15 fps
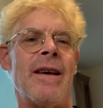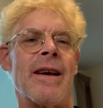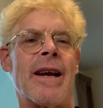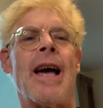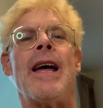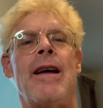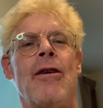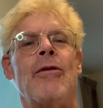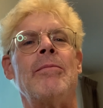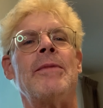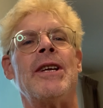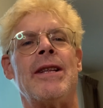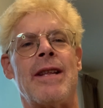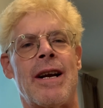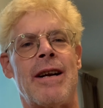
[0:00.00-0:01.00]
Guy helped
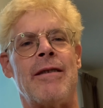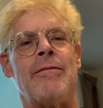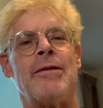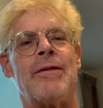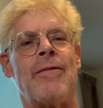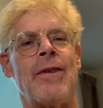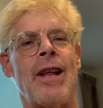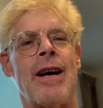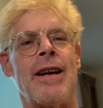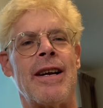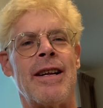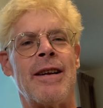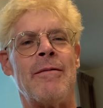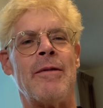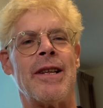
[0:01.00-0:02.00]
me that I was flying
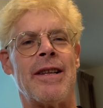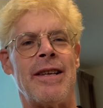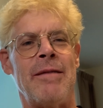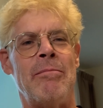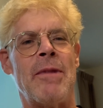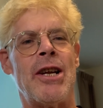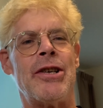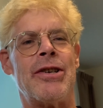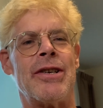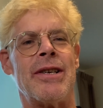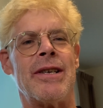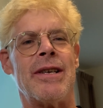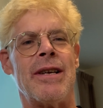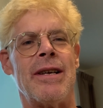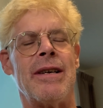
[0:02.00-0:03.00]
in with. He
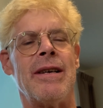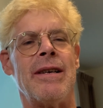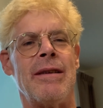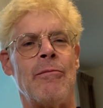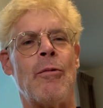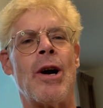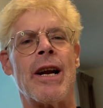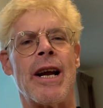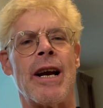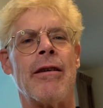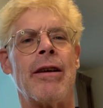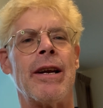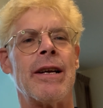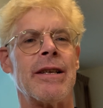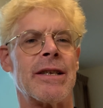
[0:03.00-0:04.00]
mentioned what
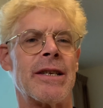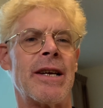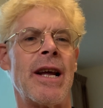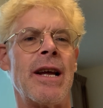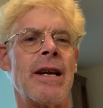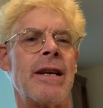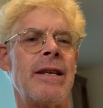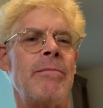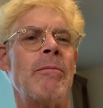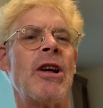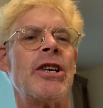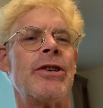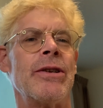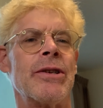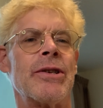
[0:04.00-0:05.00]
area to stay in. He
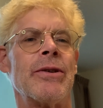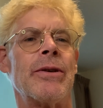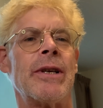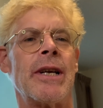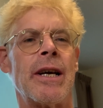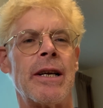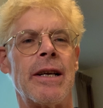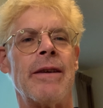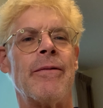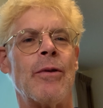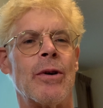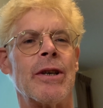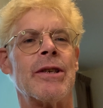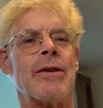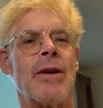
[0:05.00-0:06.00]
mentioned Soi
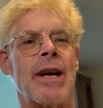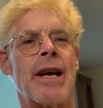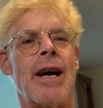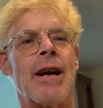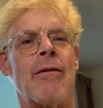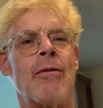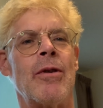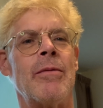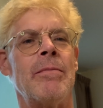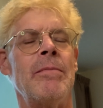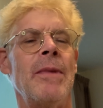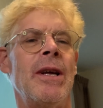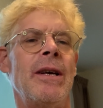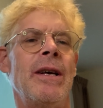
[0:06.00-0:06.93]
94, so I got a room.